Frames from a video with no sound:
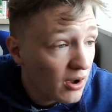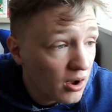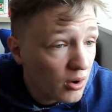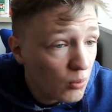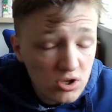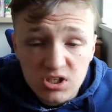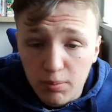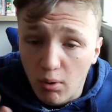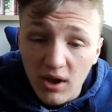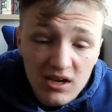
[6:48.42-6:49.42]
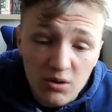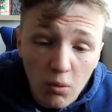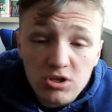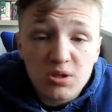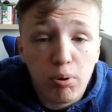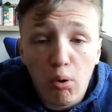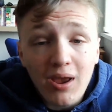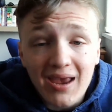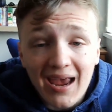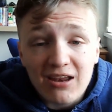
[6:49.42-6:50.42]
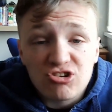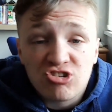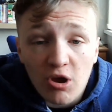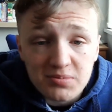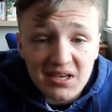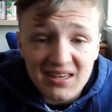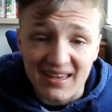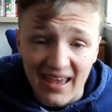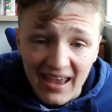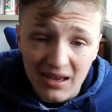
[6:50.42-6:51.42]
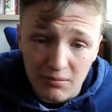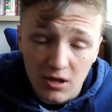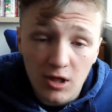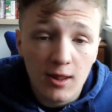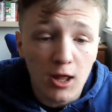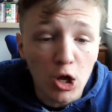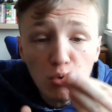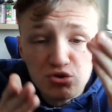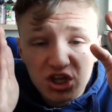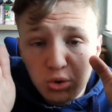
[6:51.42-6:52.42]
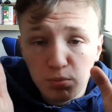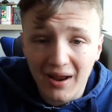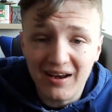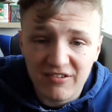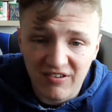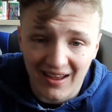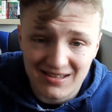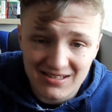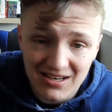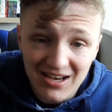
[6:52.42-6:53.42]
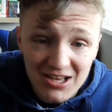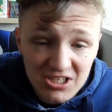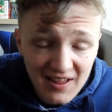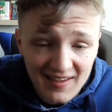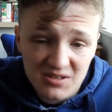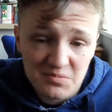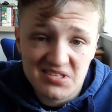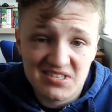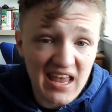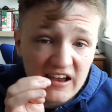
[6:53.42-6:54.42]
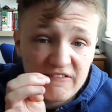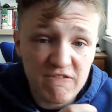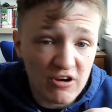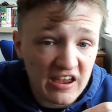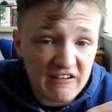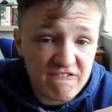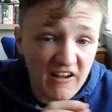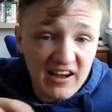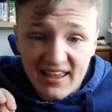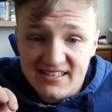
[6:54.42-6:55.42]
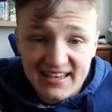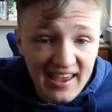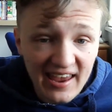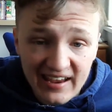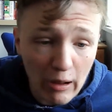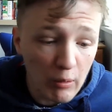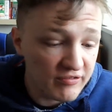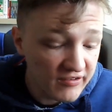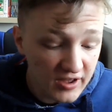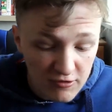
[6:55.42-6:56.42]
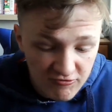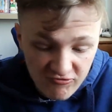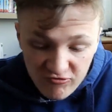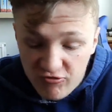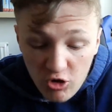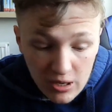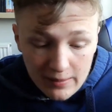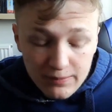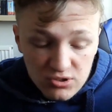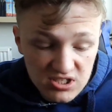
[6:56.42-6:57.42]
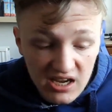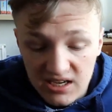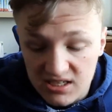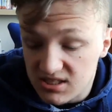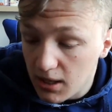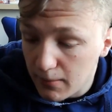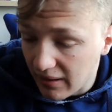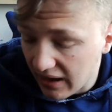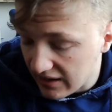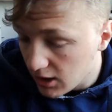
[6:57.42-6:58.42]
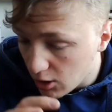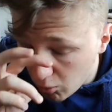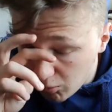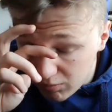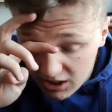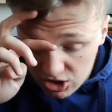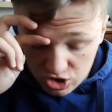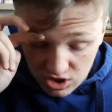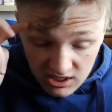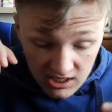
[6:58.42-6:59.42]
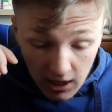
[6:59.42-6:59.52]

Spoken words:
what's the point? What's the point in scripting your game? Who do you benefit? Do you get like some sick fucking fantasy kink out of ruining people's days by literally